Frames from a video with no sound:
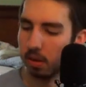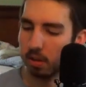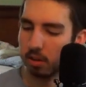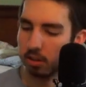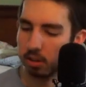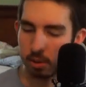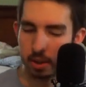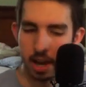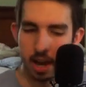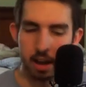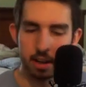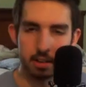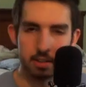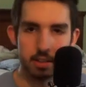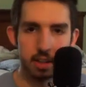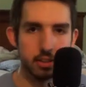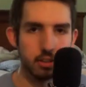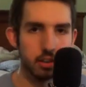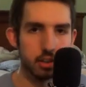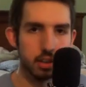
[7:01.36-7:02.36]
So Cal
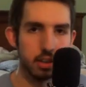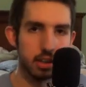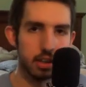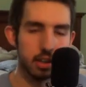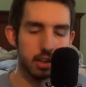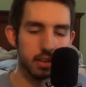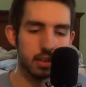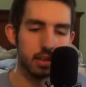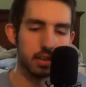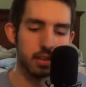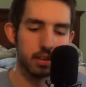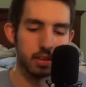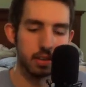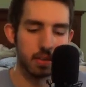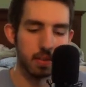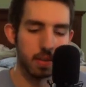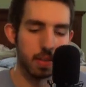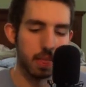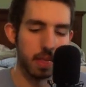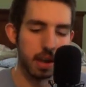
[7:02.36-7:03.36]
essentially
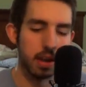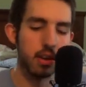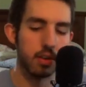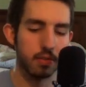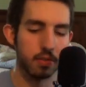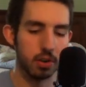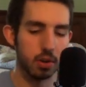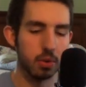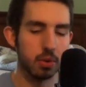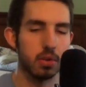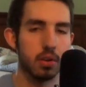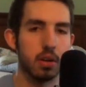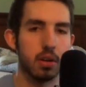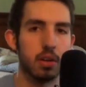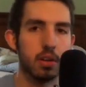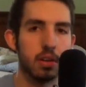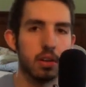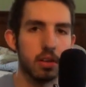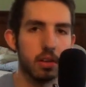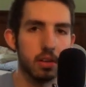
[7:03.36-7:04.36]
interviewed
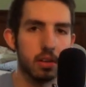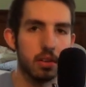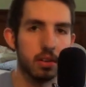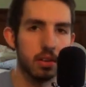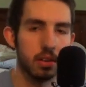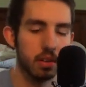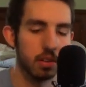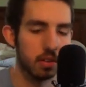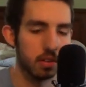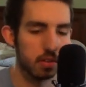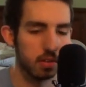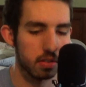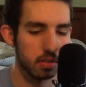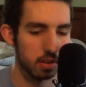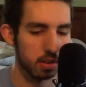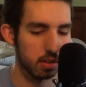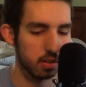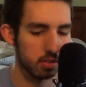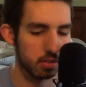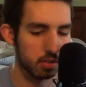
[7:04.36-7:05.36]

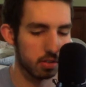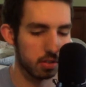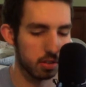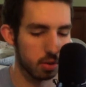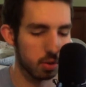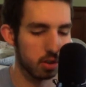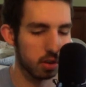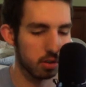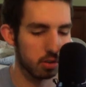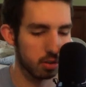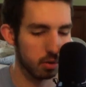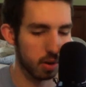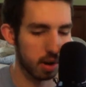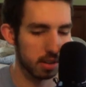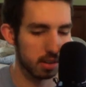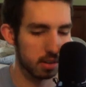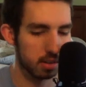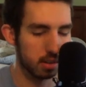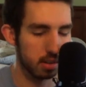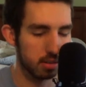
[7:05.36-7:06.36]
these students who
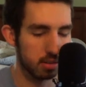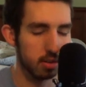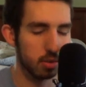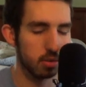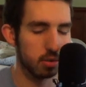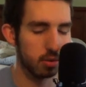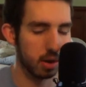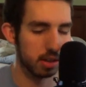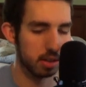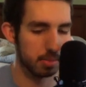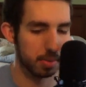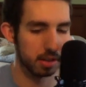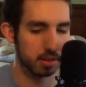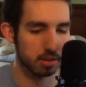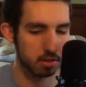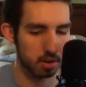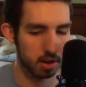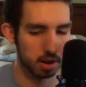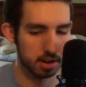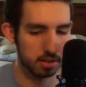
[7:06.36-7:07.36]
had the
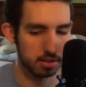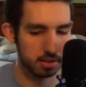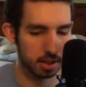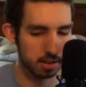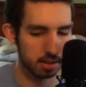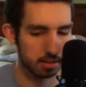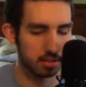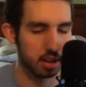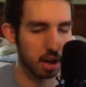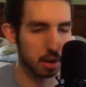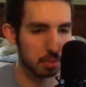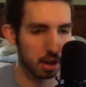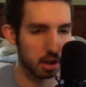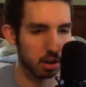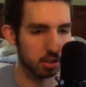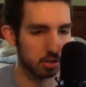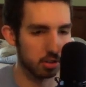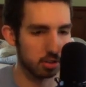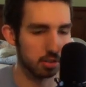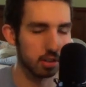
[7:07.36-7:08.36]
best grades at these top
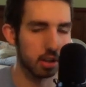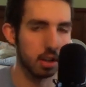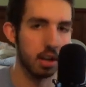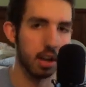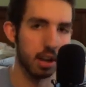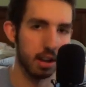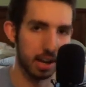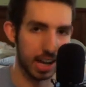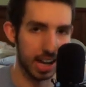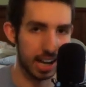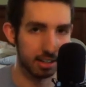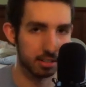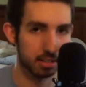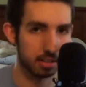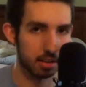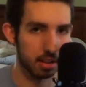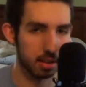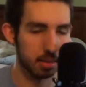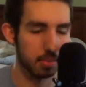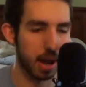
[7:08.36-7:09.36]
colleges and
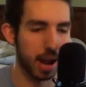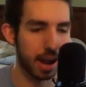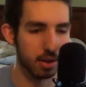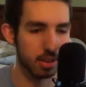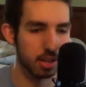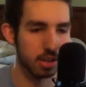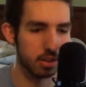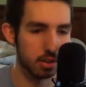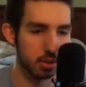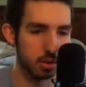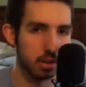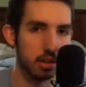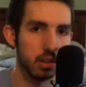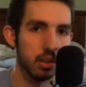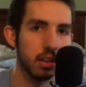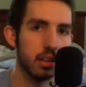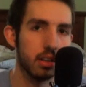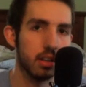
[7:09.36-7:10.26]
asked them how they do it.